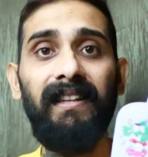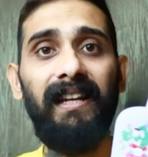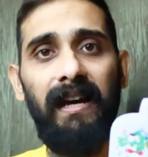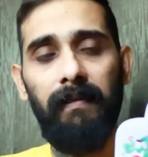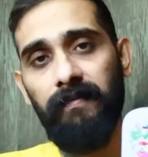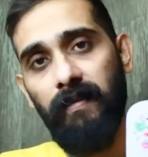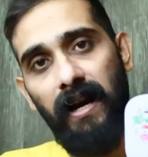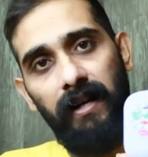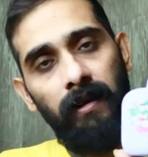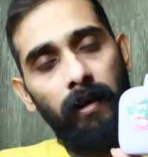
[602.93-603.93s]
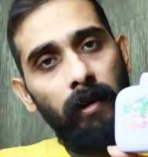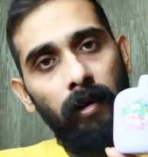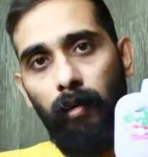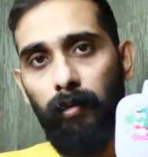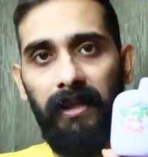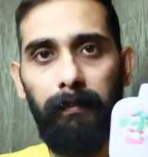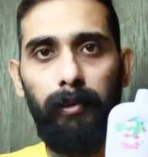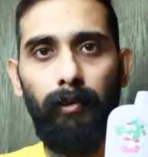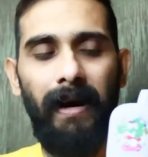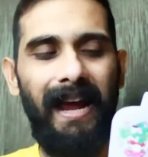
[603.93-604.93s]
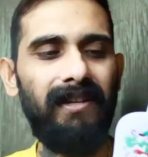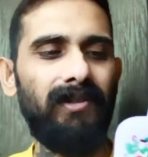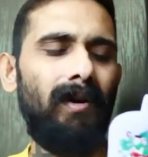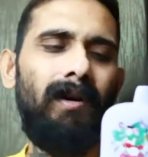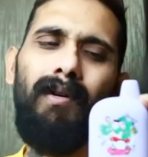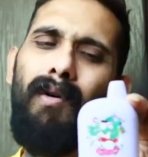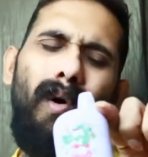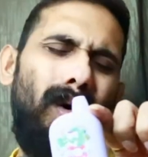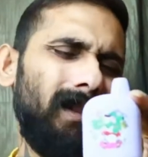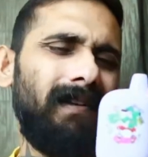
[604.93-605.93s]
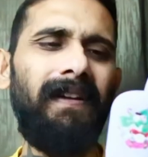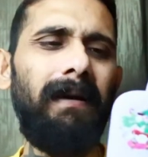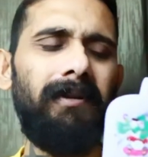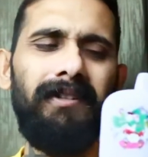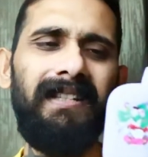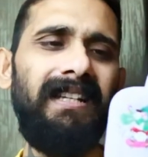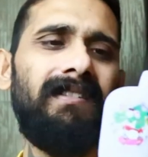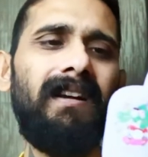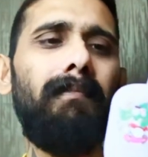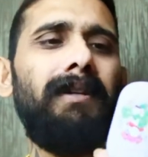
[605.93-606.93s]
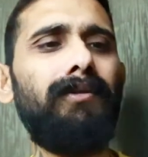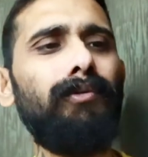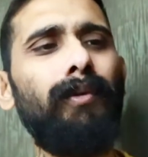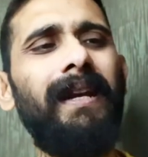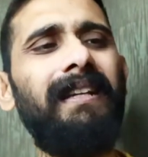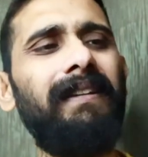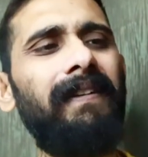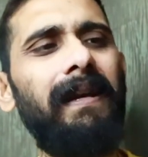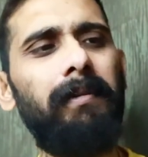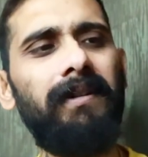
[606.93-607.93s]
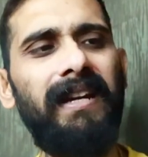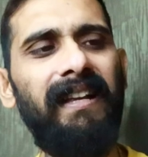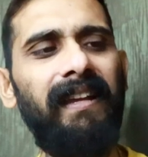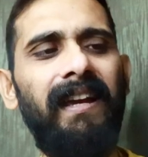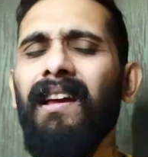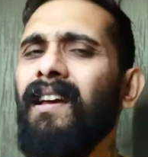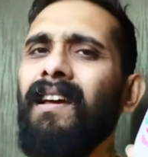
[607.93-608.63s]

then I've tried only Blue Raz, all the flavors. These come into 20 flavors, I think.